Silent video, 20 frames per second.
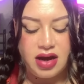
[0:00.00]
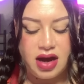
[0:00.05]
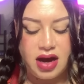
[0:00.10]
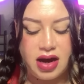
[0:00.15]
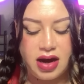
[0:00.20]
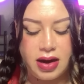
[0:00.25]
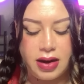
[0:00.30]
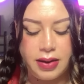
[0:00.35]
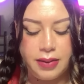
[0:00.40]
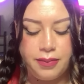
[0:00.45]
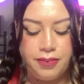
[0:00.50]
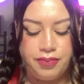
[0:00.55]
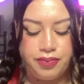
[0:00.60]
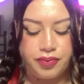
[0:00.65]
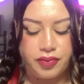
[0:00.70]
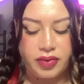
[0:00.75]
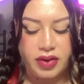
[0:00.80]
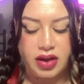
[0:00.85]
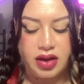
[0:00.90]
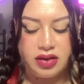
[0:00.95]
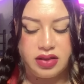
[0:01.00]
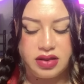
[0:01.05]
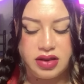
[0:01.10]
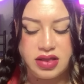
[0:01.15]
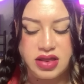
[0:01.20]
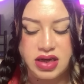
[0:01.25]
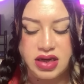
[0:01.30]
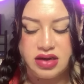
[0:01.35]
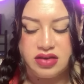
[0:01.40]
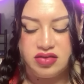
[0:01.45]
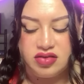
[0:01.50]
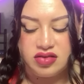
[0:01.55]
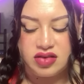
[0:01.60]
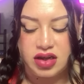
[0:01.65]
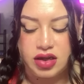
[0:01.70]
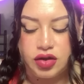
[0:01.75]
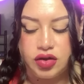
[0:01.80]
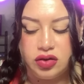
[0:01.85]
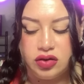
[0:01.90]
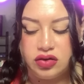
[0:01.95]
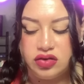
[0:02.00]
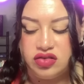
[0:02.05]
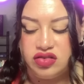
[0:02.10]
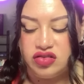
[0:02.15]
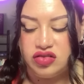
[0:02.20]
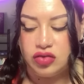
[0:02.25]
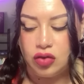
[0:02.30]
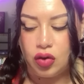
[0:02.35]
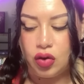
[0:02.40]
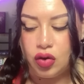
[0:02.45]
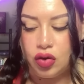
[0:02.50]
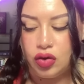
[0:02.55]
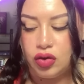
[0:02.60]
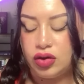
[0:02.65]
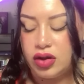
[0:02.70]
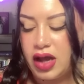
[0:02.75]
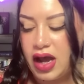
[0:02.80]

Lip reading: The thing is like your soul